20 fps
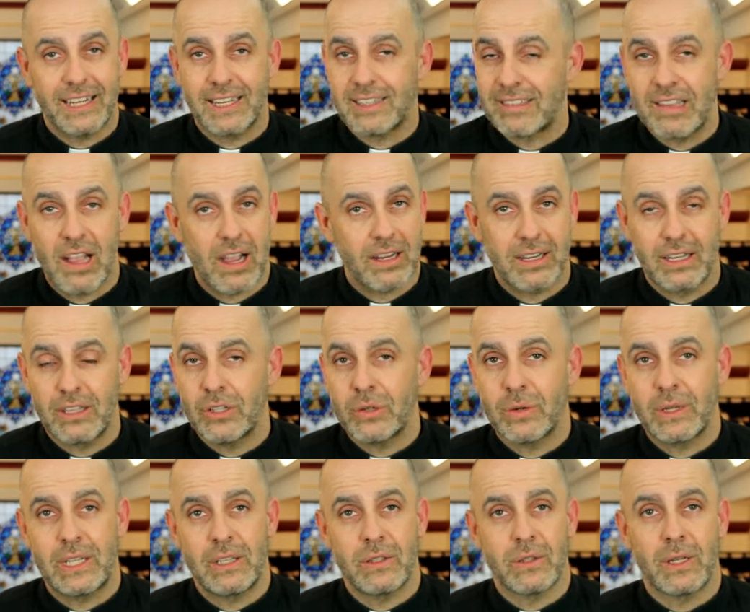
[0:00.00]
It's not going to do
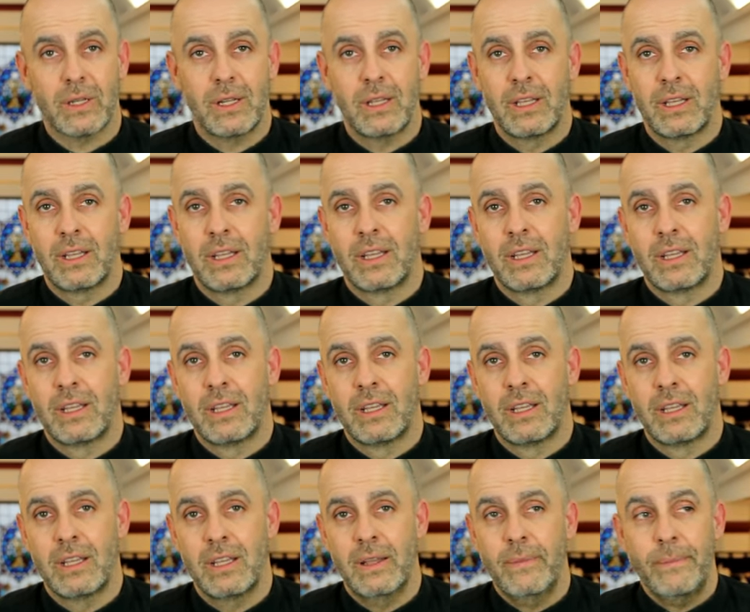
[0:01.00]
any good.
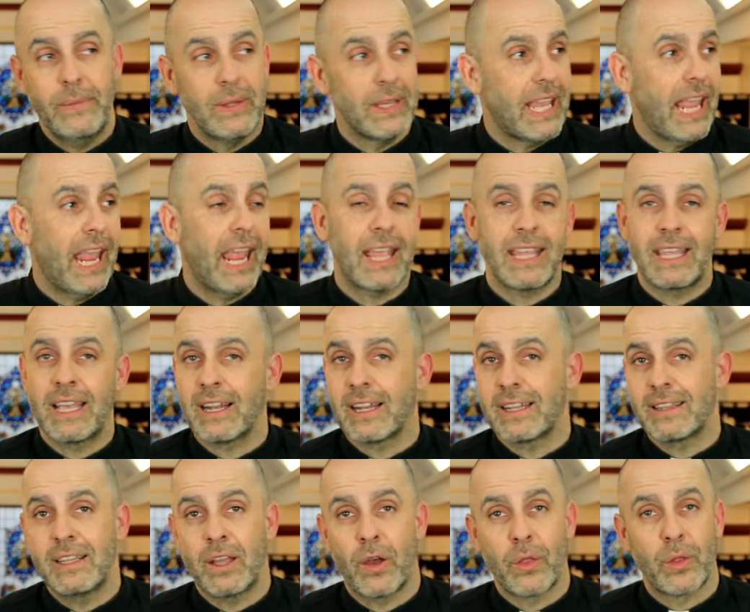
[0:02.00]
You can't yell
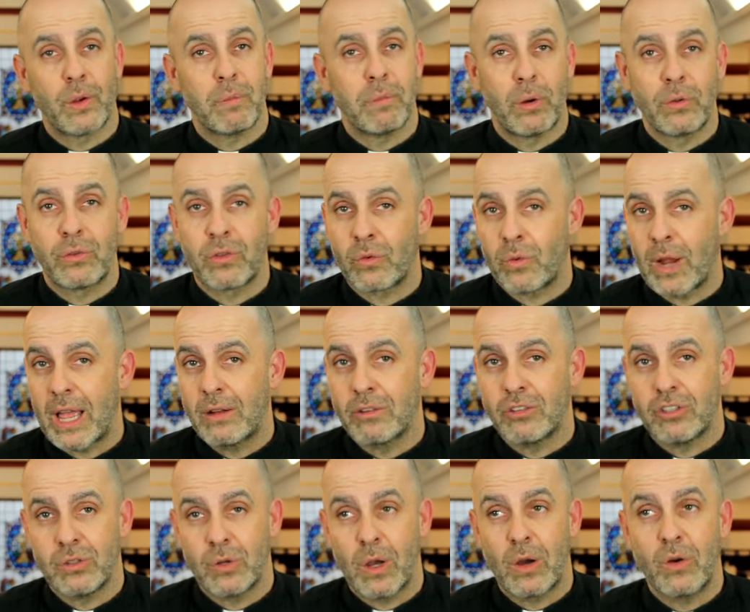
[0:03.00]
at the other boats around
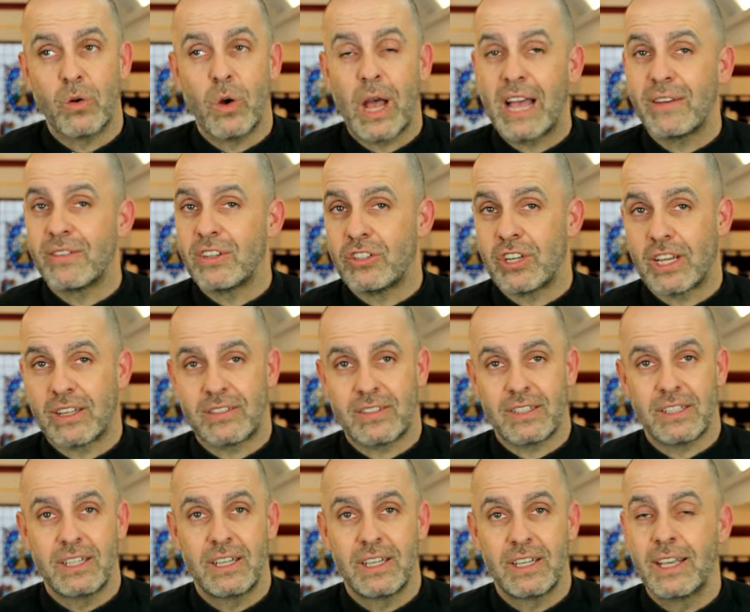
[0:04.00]
you who have
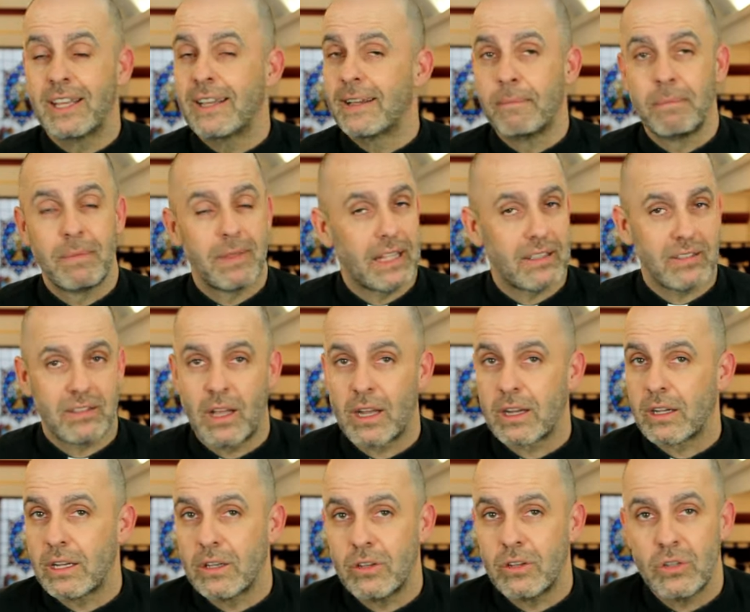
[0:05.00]
adjusted. That's not
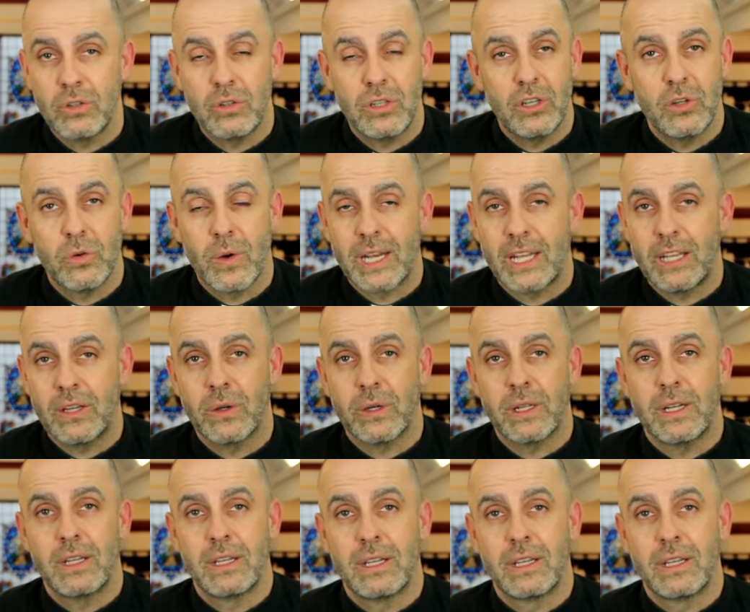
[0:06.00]
going to do you any good.